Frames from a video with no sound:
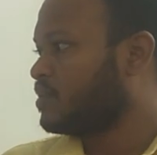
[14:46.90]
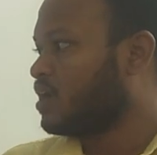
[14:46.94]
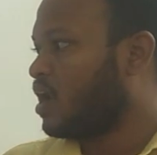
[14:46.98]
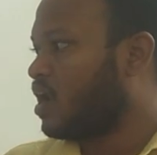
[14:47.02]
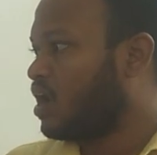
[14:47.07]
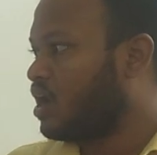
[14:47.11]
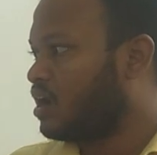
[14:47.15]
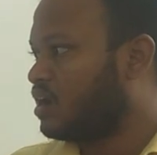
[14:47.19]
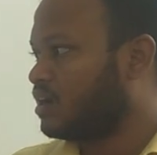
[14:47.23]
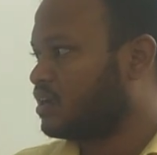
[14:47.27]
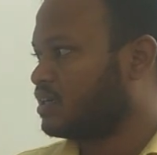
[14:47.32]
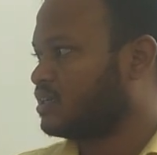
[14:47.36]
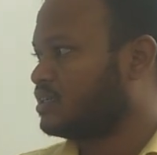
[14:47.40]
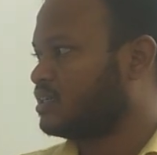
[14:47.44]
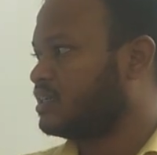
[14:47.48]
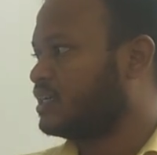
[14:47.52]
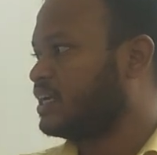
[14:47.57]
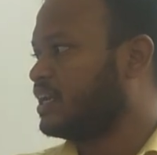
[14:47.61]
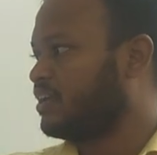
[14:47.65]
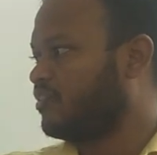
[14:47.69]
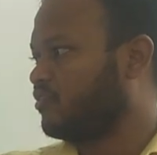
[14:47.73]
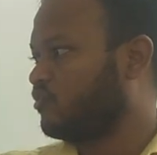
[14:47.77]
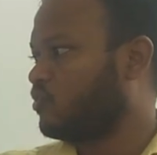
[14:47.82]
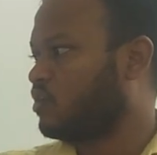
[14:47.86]
or
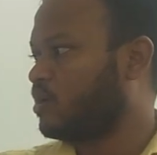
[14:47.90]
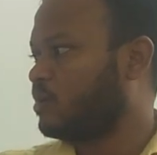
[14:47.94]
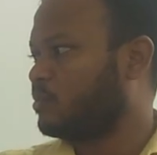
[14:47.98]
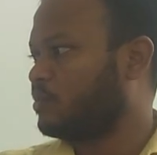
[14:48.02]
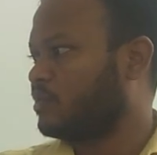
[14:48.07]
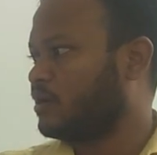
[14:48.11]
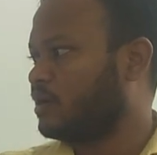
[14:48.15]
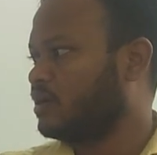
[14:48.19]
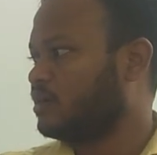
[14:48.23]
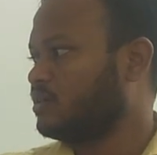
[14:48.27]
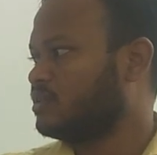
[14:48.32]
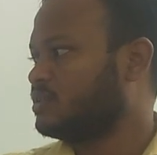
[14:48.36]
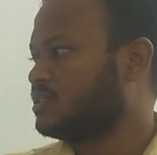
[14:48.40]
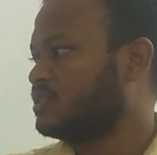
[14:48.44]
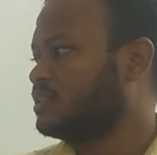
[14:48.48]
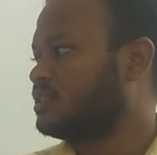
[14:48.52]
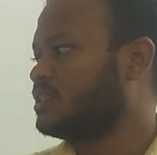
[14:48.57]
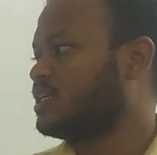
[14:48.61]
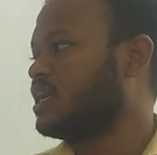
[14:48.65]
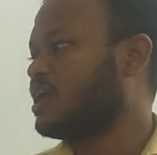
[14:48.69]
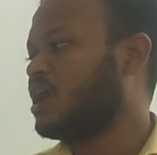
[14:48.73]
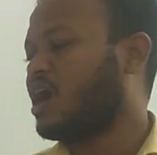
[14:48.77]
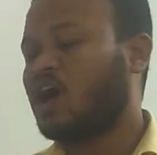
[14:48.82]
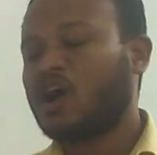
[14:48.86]
deformed.
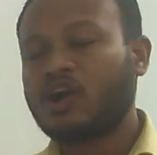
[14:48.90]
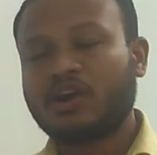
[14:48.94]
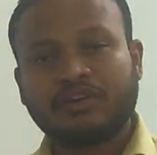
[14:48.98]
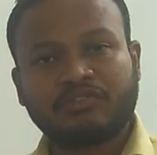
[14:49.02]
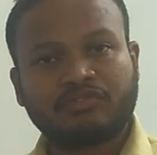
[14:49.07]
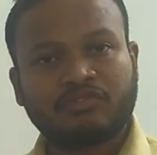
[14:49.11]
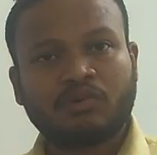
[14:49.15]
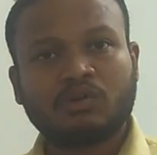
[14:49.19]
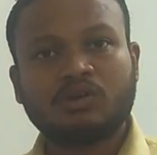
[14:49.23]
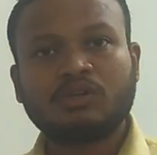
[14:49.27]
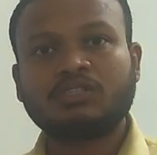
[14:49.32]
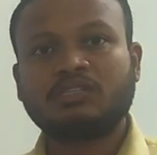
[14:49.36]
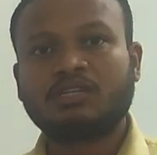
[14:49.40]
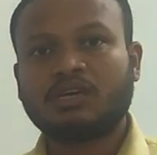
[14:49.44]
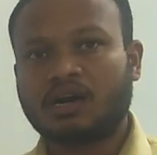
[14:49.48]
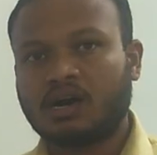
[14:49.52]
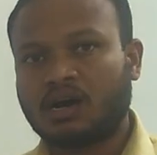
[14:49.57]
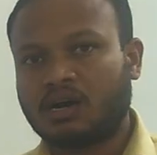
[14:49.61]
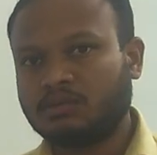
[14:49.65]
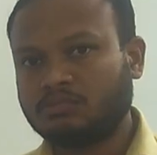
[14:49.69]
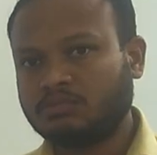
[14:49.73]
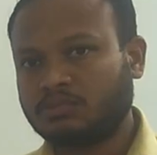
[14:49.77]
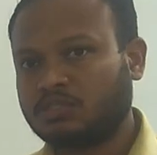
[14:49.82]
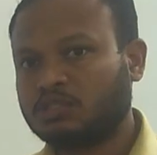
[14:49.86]
Then unfold the
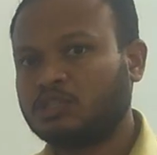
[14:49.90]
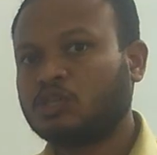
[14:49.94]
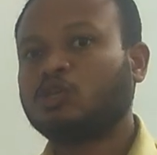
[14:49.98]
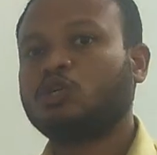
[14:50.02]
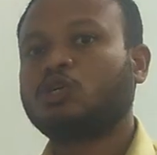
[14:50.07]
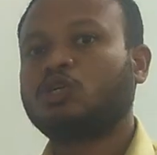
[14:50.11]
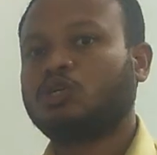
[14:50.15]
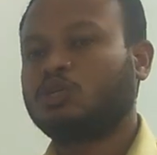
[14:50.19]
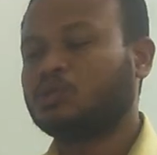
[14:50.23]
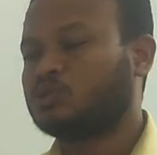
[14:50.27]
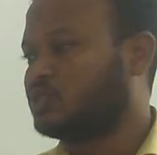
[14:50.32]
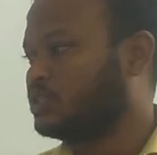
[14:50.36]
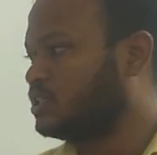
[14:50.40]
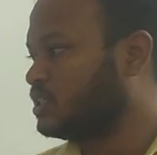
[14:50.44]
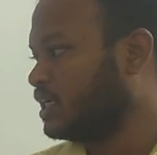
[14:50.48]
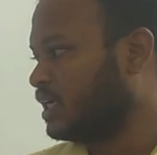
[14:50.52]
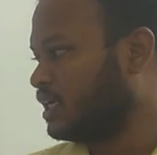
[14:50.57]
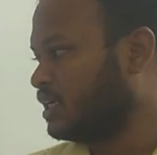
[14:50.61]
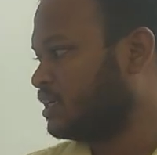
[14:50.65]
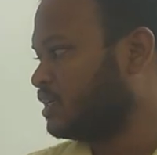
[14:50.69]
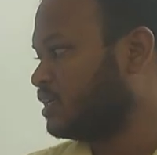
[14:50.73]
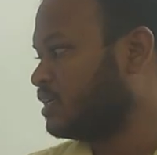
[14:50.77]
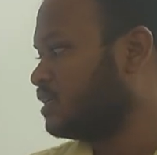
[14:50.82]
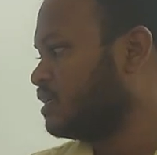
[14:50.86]
arms to
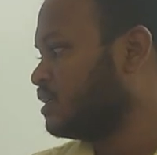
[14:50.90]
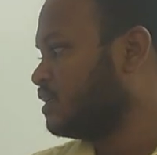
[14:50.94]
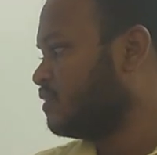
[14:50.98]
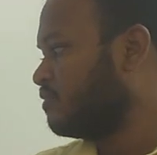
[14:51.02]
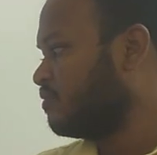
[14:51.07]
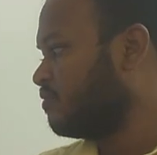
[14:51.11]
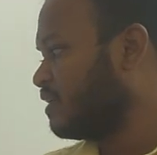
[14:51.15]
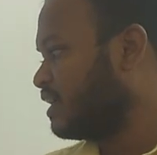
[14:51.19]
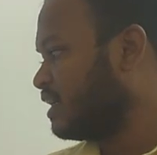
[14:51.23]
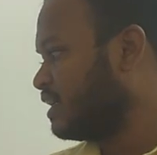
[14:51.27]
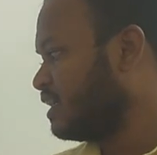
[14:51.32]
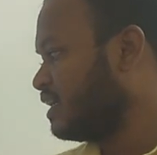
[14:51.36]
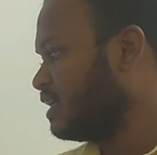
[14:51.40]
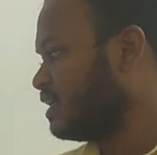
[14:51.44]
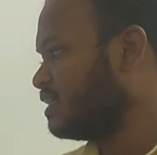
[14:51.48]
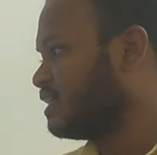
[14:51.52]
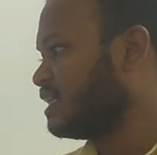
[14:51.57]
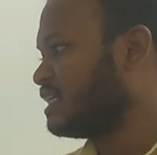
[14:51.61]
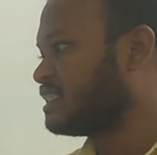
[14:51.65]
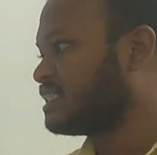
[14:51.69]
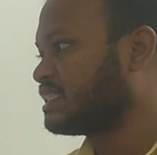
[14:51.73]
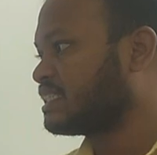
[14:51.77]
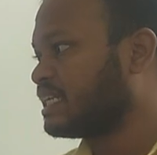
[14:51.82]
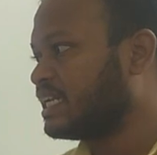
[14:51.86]
check whether
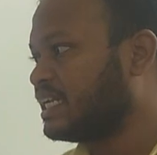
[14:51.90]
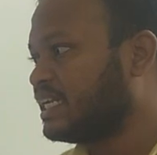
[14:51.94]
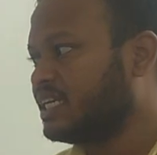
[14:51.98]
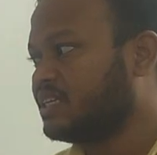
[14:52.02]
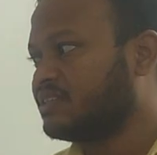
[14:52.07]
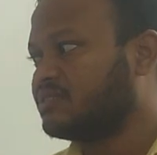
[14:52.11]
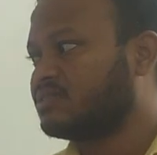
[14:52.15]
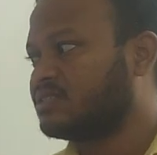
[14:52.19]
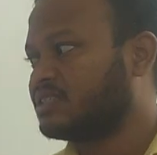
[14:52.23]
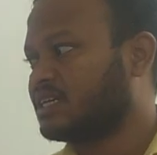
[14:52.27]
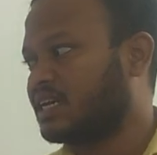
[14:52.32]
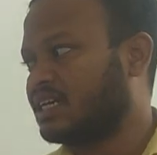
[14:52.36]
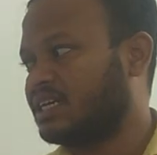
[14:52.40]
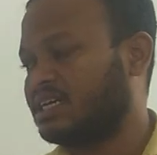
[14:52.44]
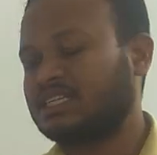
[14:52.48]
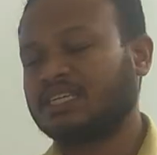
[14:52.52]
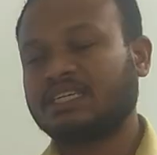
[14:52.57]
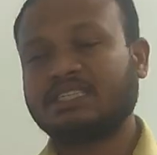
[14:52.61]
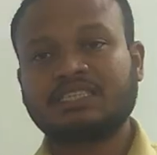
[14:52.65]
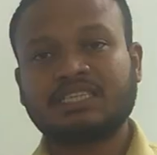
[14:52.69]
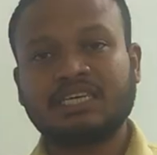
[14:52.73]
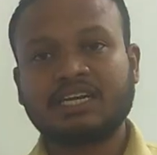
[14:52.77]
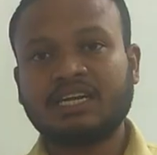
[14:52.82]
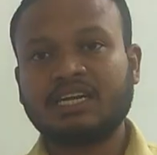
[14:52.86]
the sleeves and
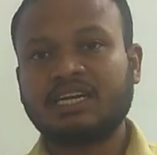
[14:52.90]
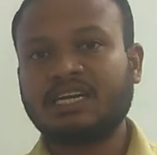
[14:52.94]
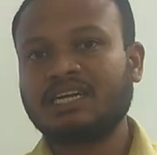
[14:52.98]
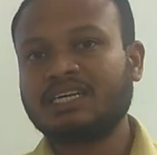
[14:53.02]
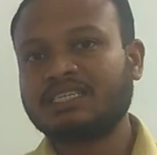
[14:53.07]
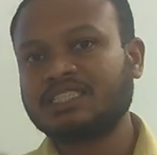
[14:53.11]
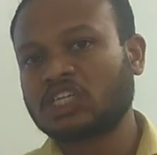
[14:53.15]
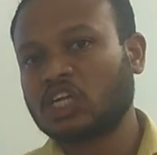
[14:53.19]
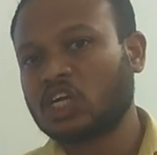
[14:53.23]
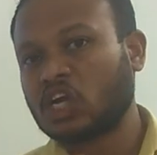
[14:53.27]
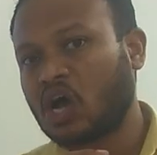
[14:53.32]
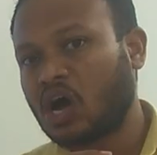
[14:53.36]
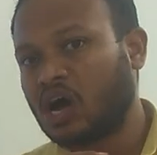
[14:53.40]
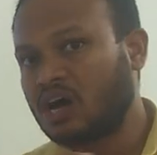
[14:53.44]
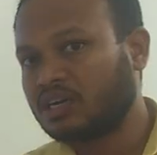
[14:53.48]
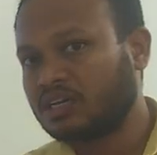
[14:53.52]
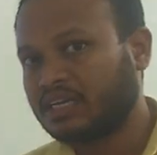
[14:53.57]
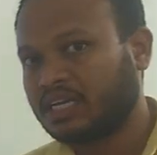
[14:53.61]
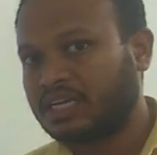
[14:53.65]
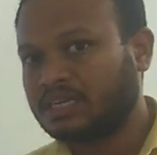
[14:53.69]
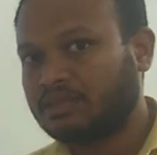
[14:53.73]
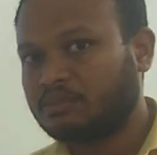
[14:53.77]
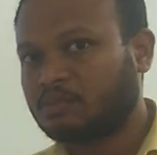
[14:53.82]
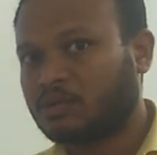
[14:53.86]
the thread at the
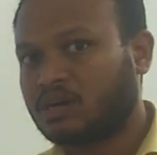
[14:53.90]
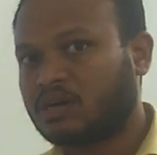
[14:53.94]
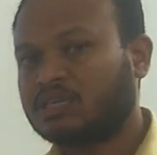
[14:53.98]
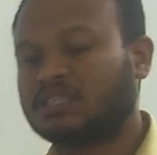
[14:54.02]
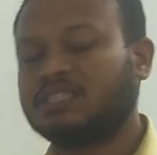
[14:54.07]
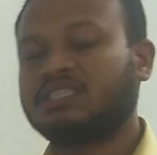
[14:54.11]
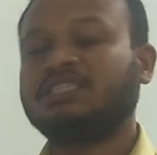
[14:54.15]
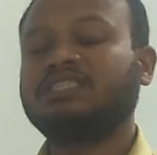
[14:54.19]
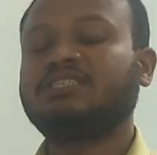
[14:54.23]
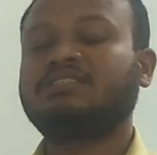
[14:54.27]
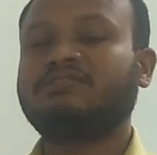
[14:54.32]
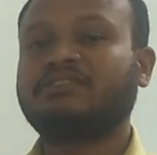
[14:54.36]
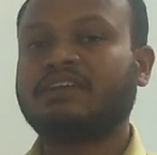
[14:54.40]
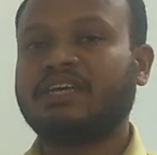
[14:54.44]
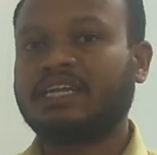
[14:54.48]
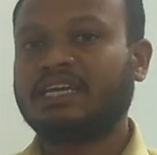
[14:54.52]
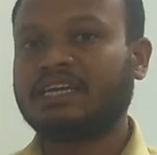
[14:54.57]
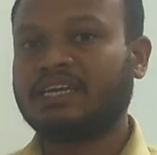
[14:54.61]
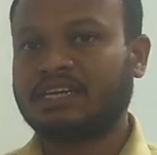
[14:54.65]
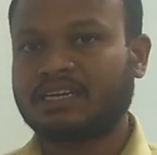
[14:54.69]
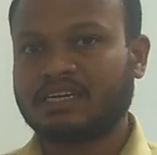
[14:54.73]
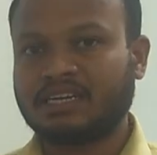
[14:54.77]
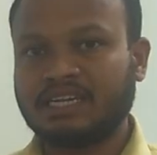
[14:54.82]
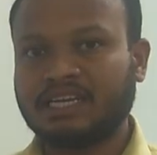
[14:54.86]
locking part is
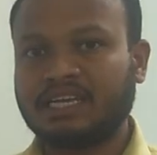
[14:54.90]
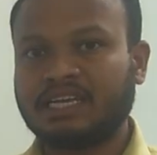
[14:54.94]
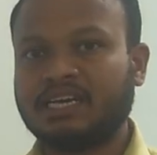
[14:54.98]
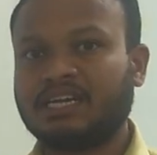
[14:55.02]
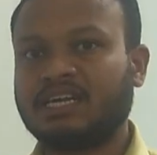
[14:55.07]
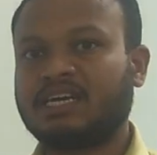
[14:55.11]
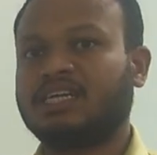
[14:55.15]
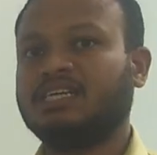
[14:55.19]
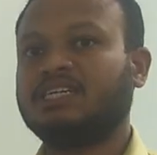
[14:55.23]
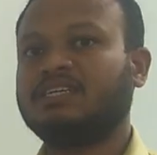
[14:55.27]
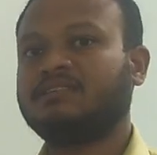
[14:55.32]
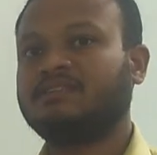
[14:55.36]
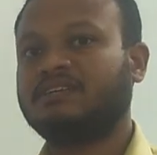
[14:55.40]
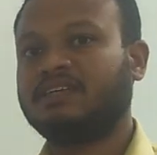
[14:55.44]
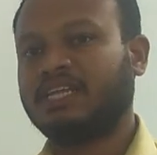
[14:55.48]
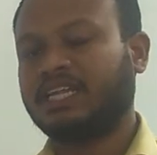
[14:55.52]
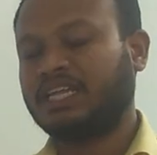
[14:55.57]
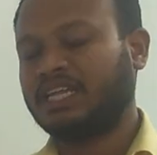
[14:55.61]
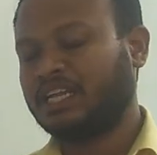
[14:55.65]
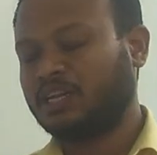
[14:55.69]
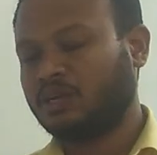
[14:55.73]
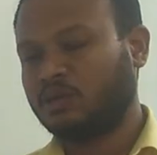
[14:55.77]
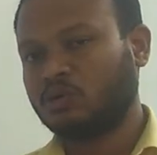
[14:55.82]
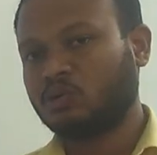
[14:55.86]
very clear and
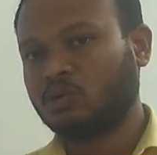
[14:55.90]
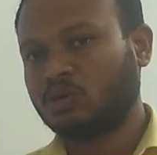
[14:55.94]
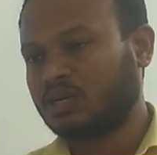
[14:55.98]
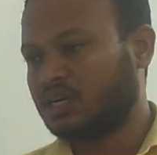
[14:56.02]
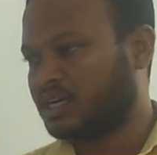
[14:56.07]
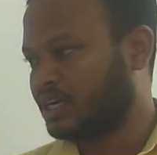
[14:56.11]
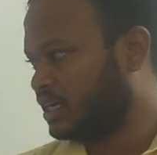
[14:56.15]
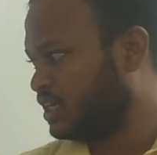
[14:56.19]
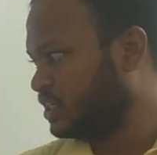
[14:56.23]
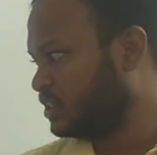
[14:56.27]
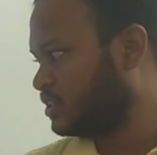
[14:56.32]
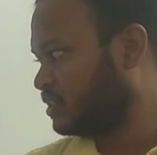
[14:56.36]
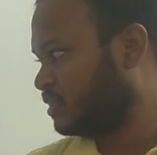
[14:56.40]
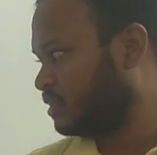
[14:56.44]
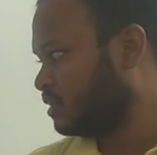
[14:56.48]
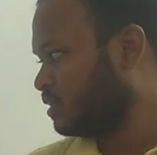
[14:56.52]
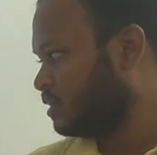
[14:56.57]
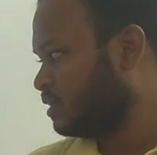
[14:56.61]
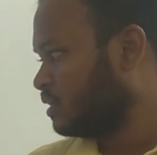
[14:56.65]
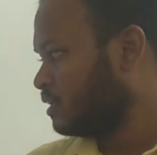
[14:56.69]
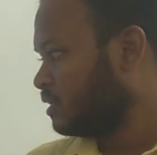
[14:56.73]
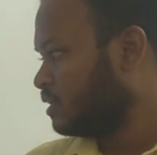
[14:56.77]
very good condition.